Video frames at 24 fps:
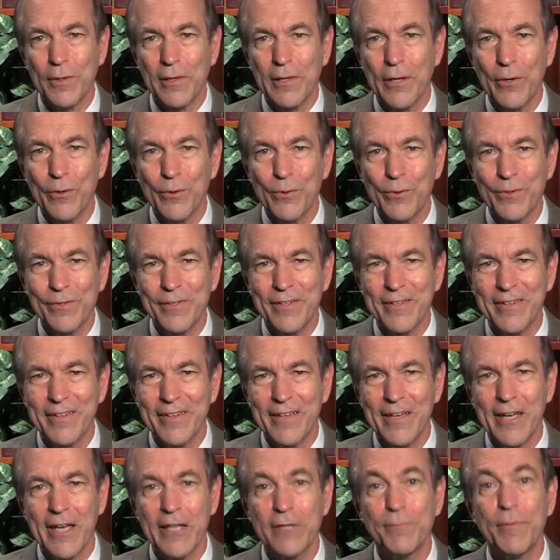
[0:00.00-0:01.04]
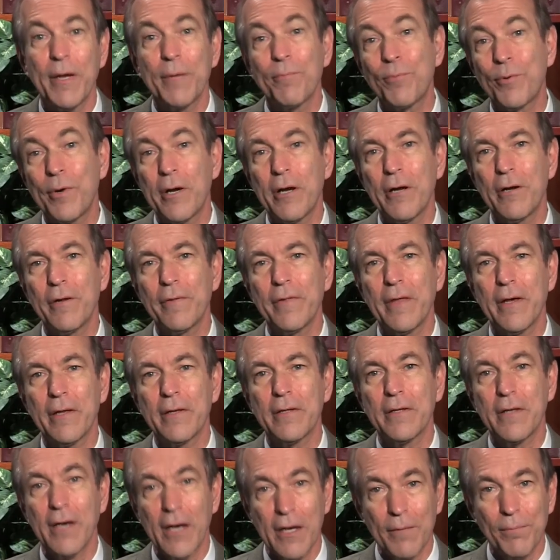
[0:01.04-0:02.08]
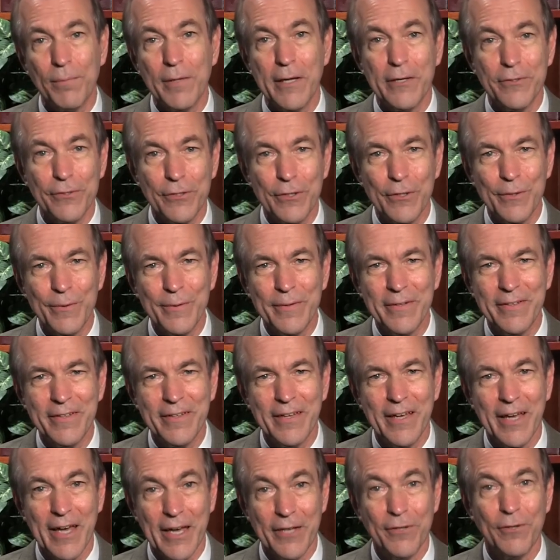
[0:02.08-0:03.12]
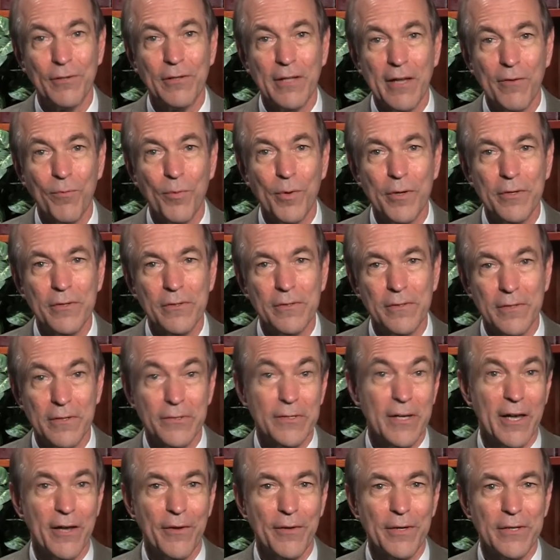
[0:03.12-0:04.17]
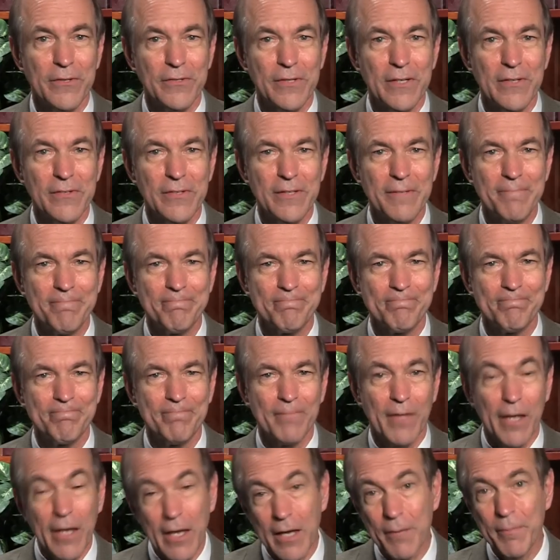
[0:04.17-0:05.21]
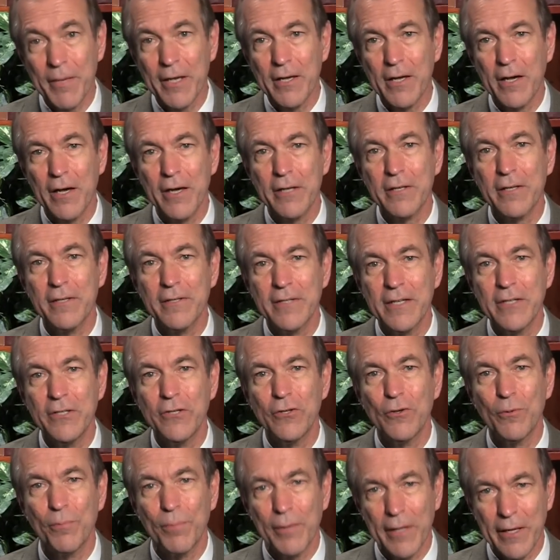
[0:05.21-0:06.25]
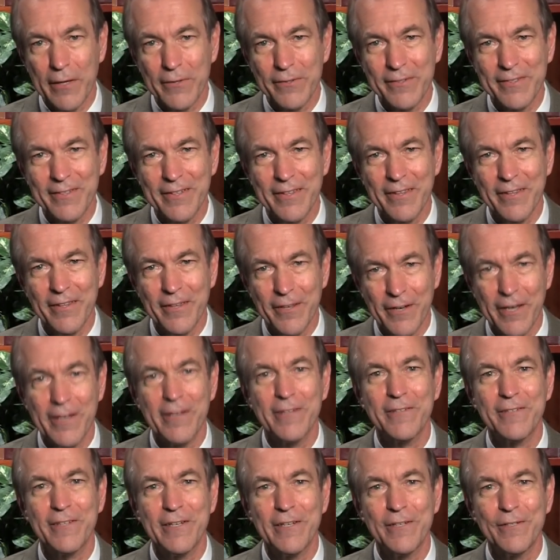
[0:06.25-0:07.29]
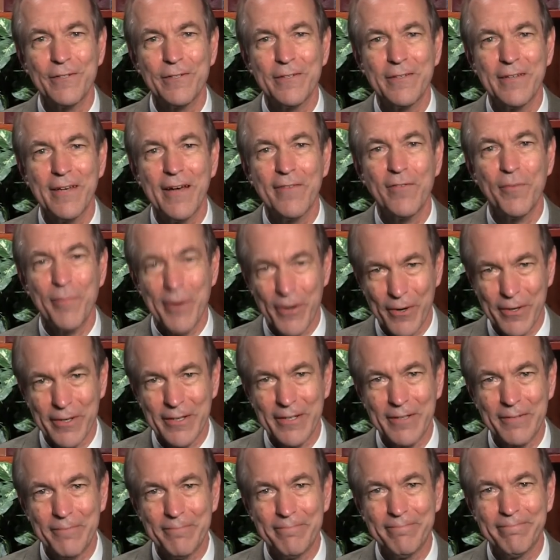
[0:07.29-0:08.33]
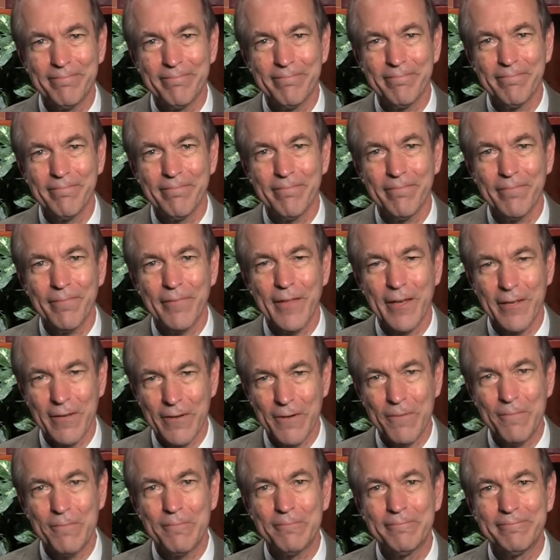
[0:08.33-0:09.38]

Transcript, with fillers: a close, it's my prayer that God bless you and your loved ones this holiday season, and may God continue to bless the United States of America. Thank you.